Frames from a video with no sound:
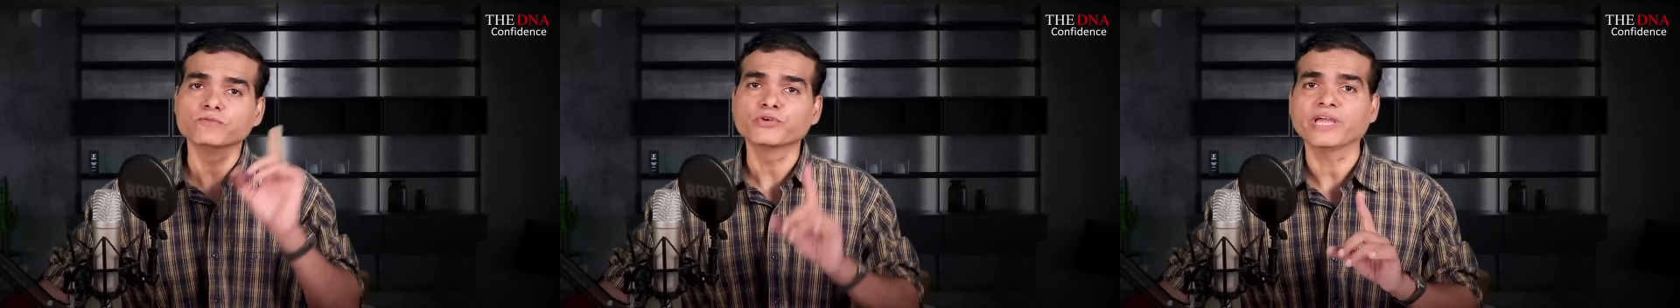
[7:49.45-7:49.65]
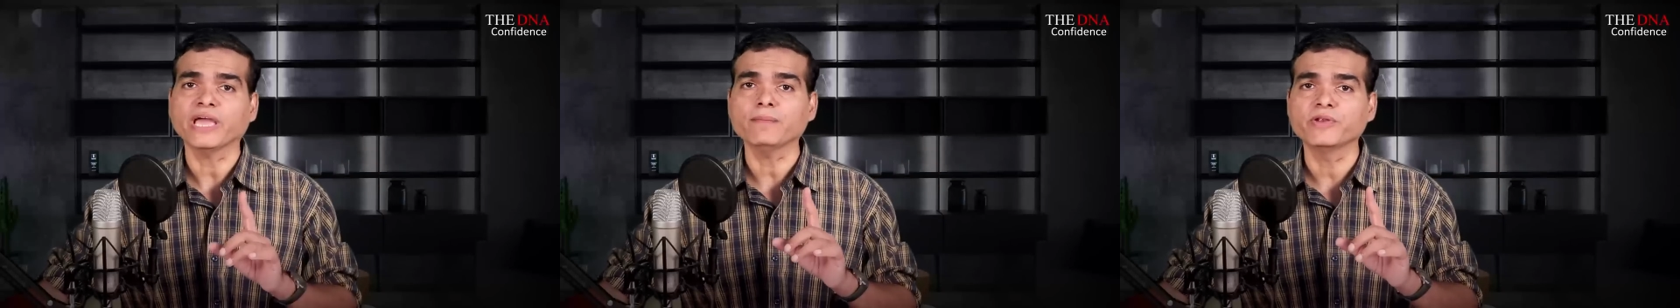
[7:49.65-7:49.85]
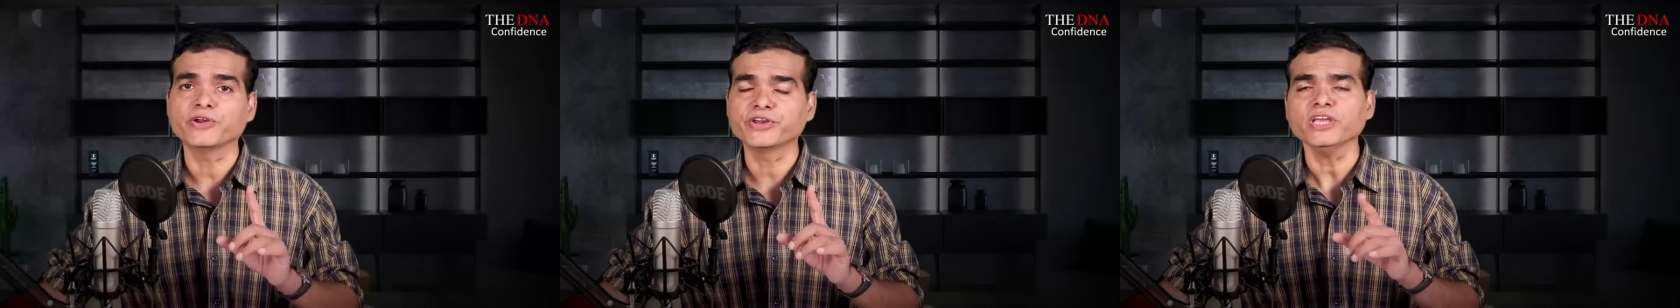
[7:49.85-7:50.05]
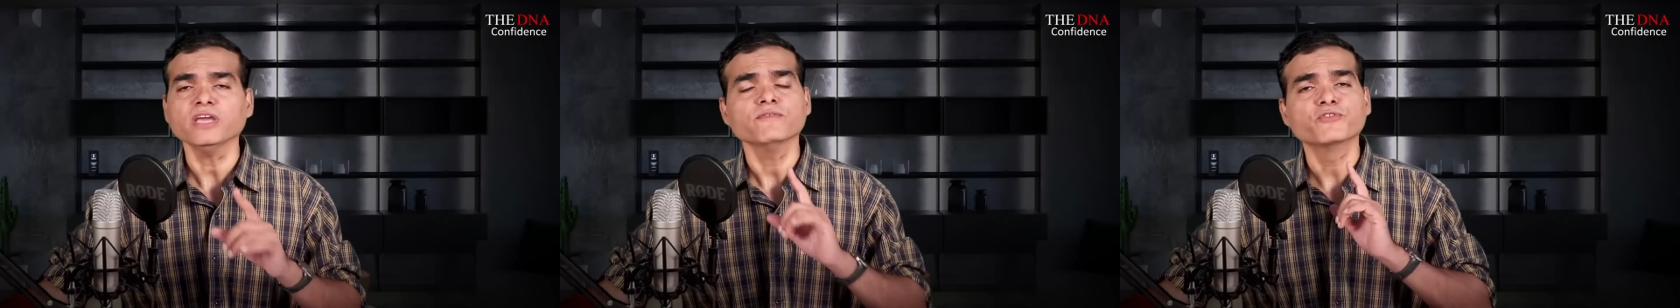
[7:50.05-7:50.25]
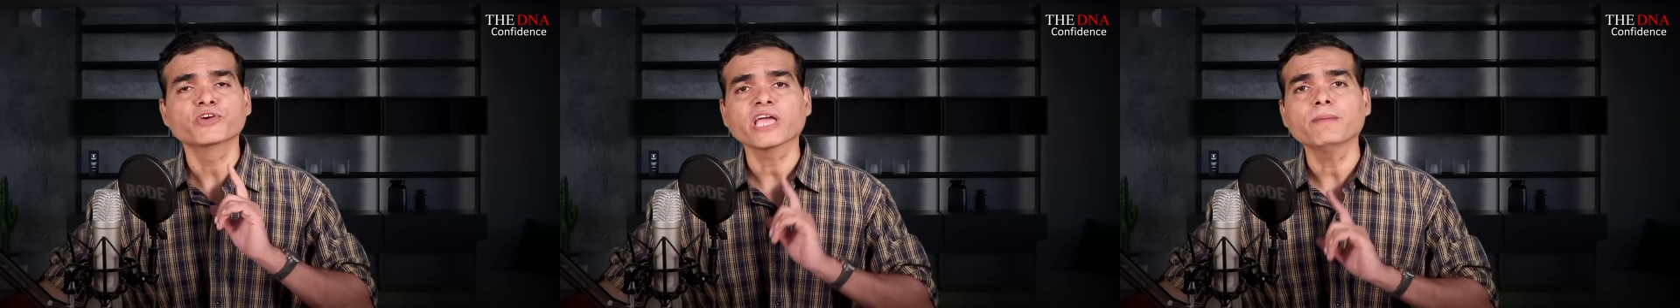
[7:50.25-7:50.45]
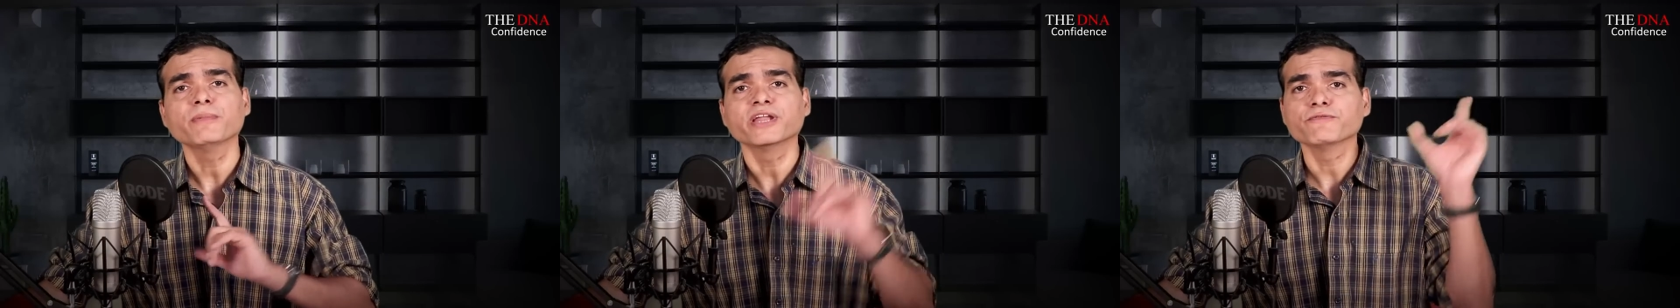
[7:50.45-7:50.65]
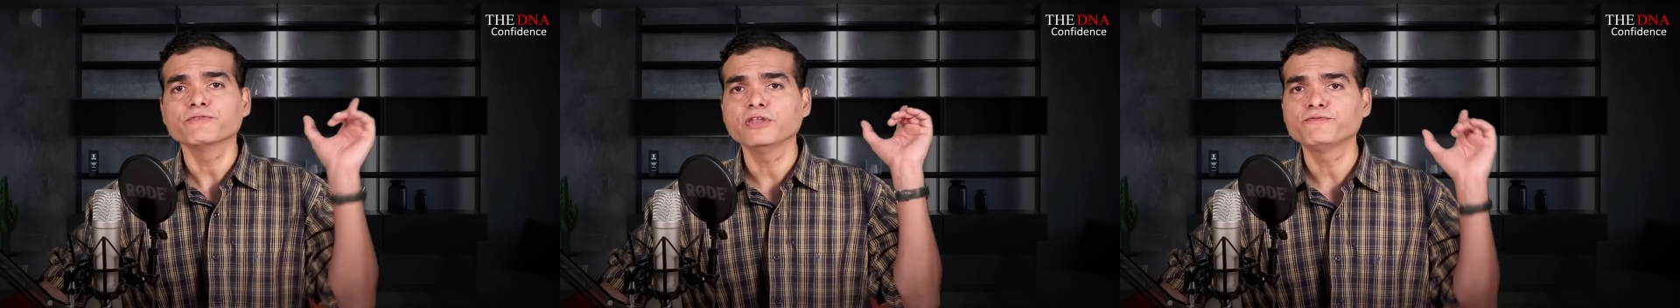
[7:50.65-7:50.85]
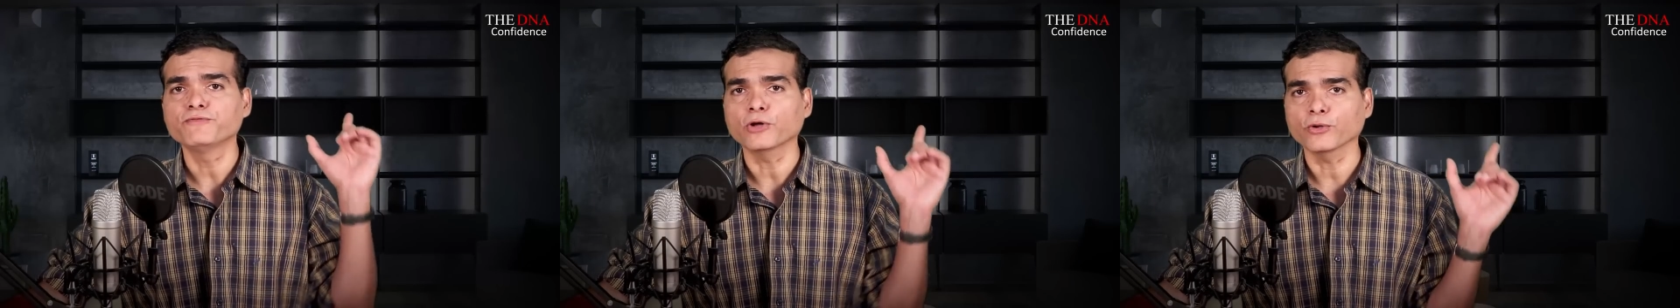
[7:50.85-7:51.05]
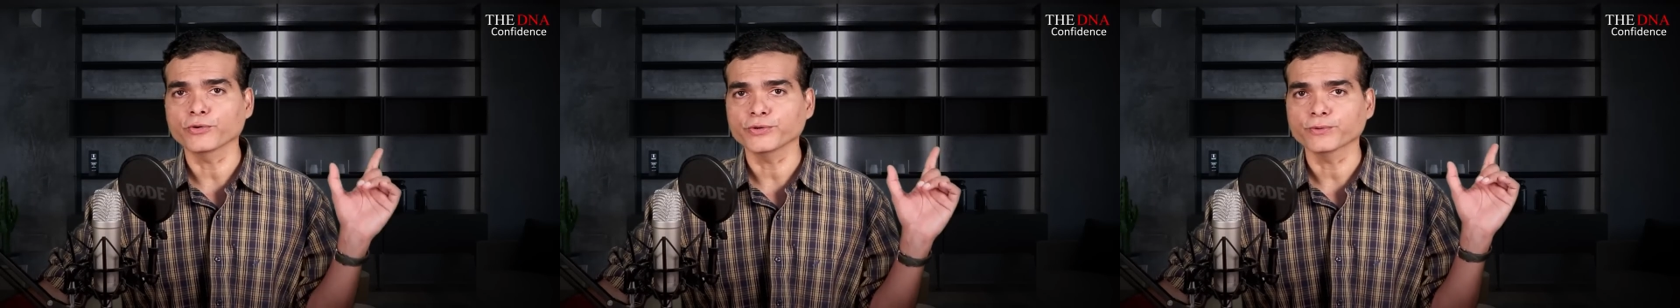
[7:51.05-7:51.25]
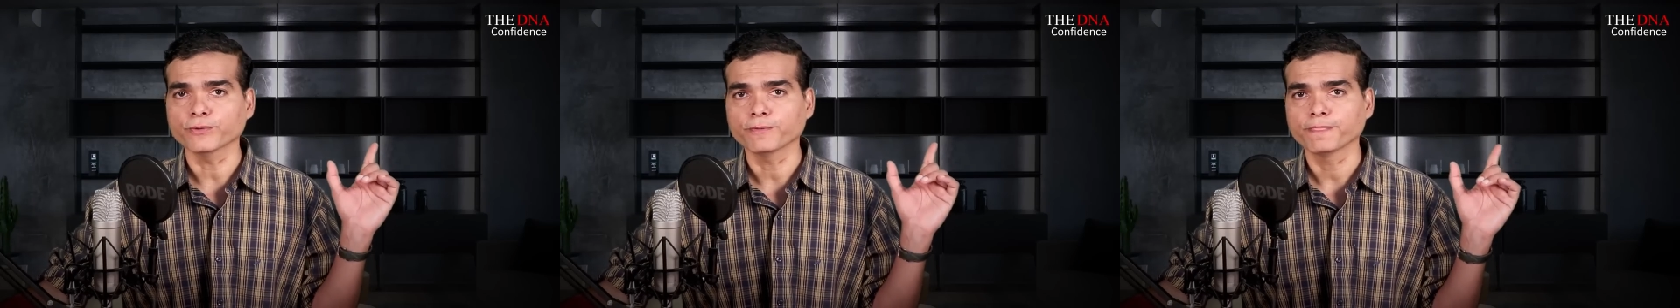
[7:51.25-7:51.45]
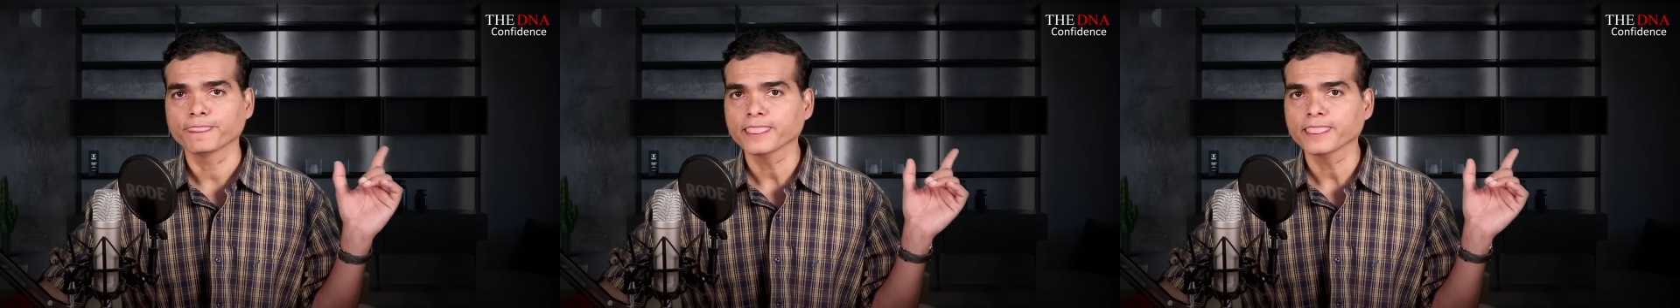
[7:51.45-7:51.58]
vocabulary. Vocabulary will follow you.